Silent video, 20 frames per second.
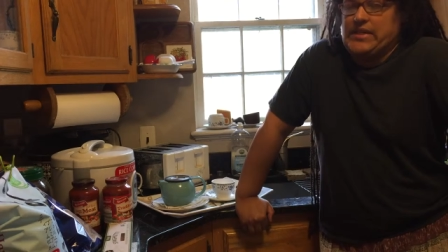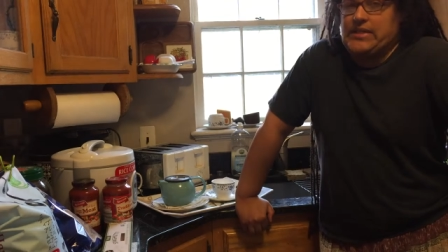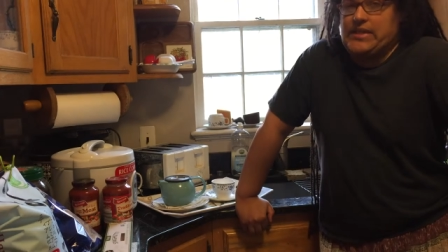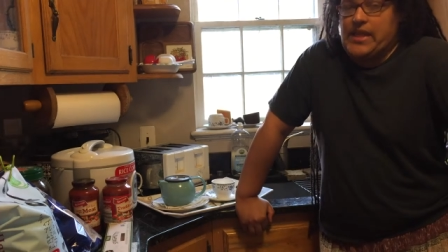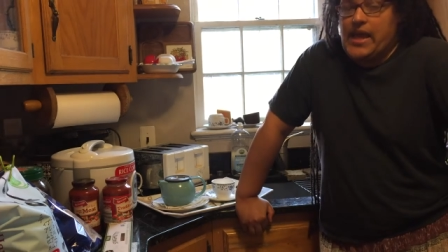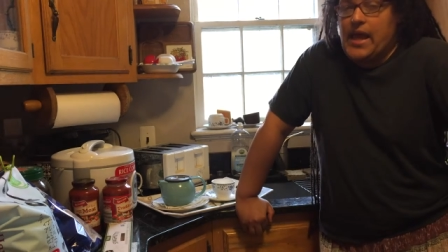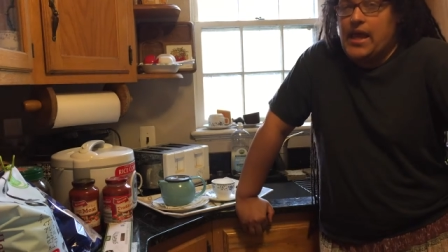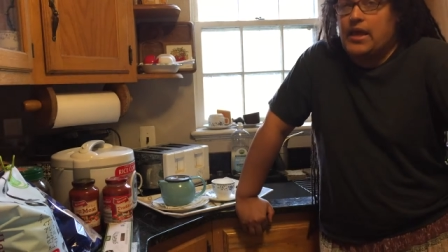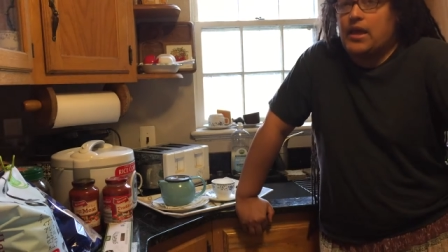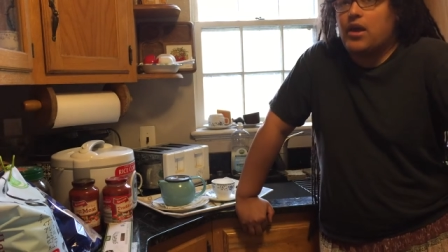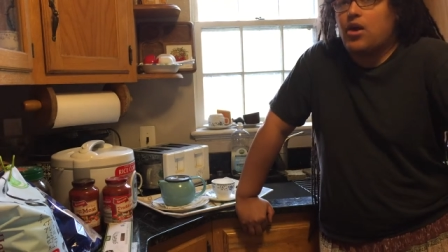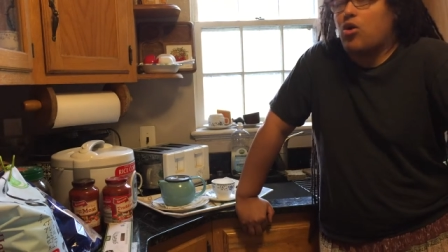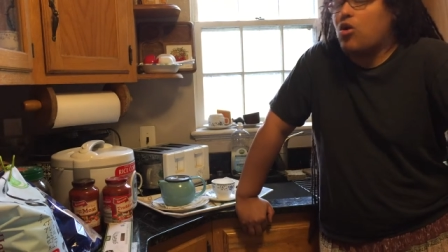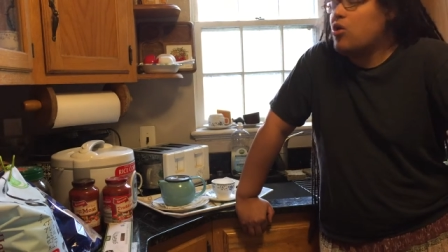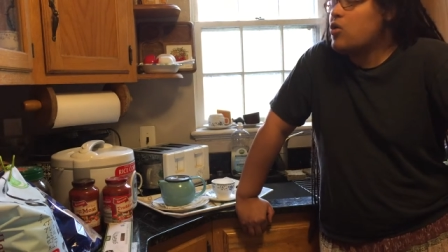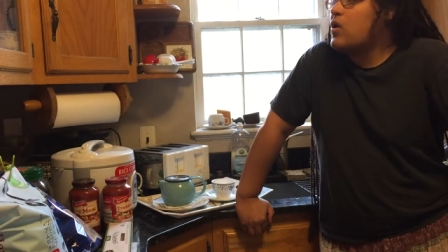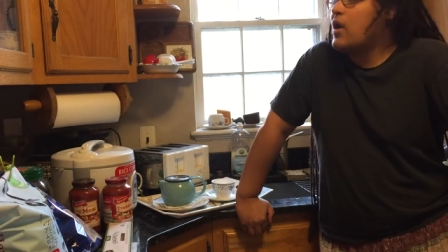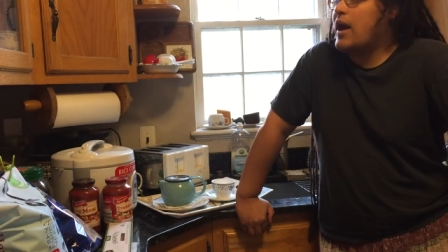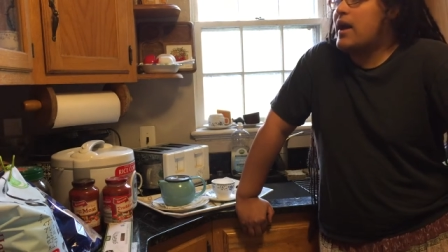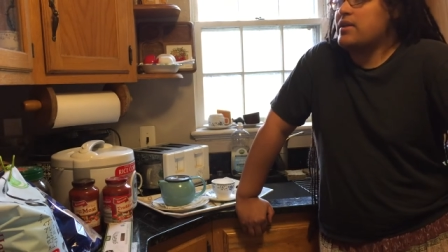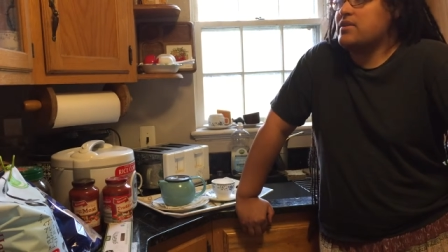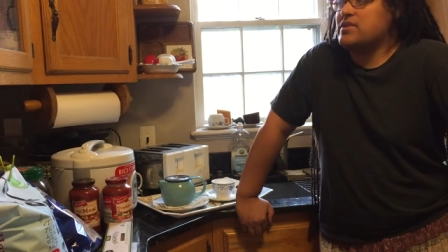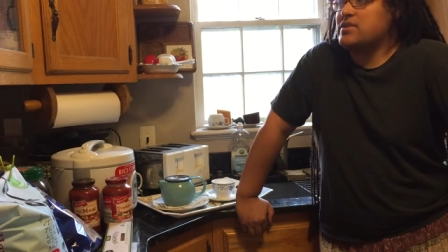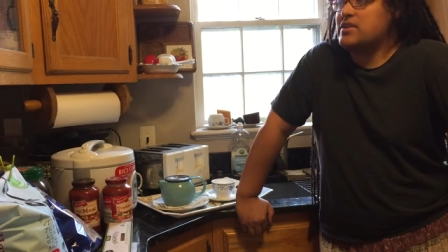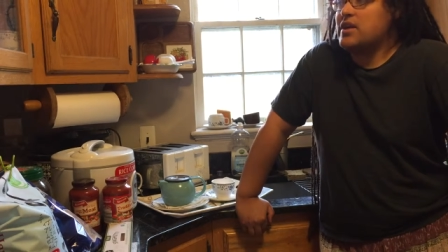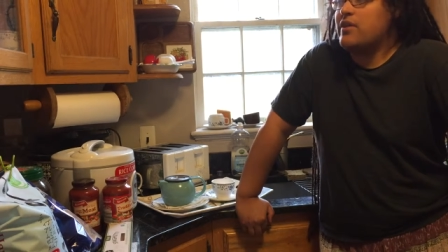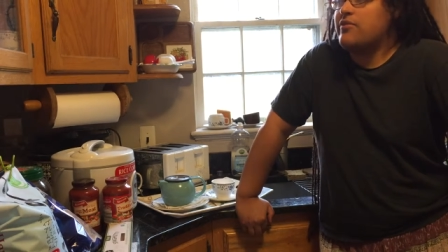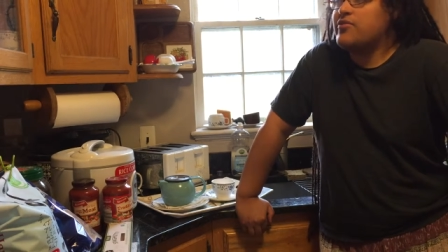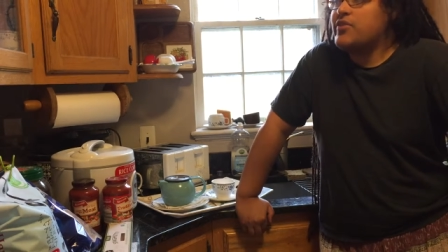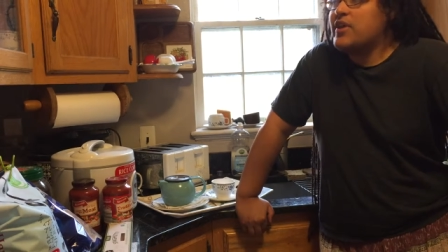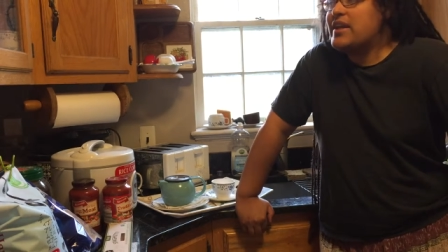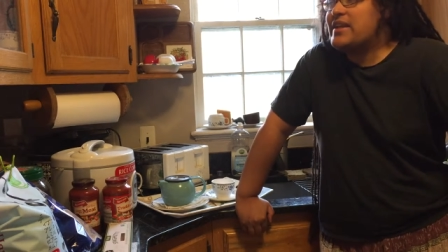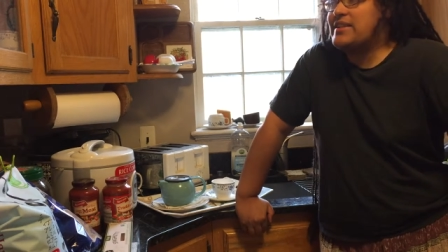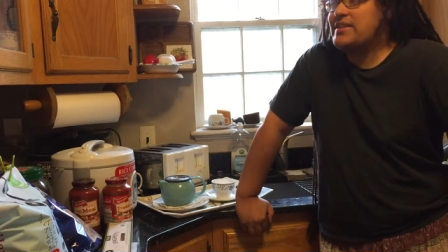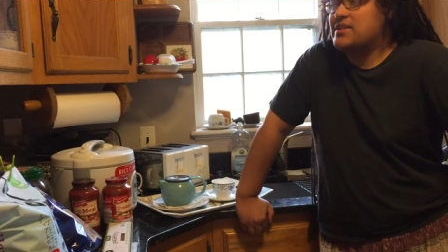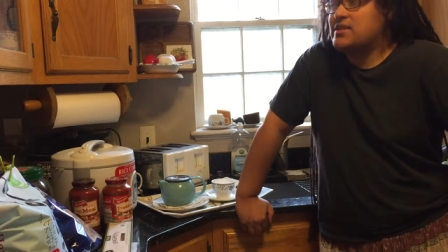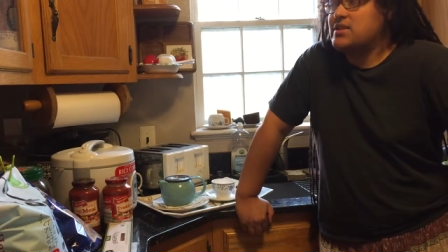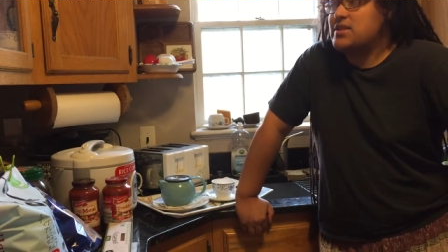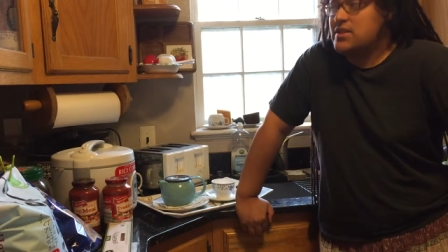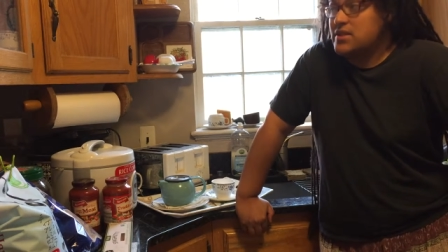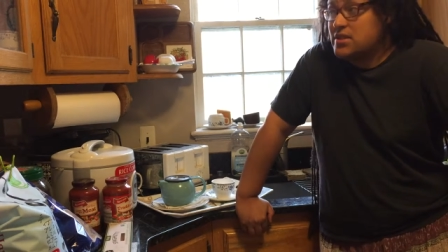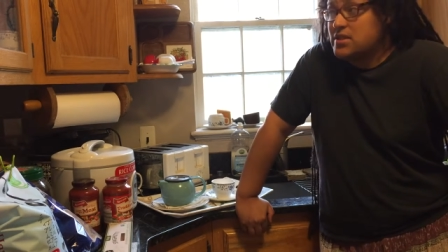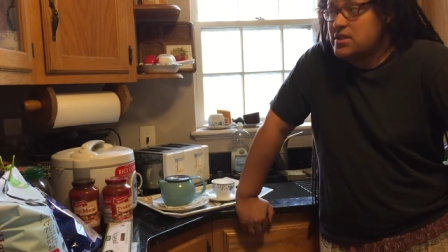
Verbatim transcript: is taking a whole lot of stuff that is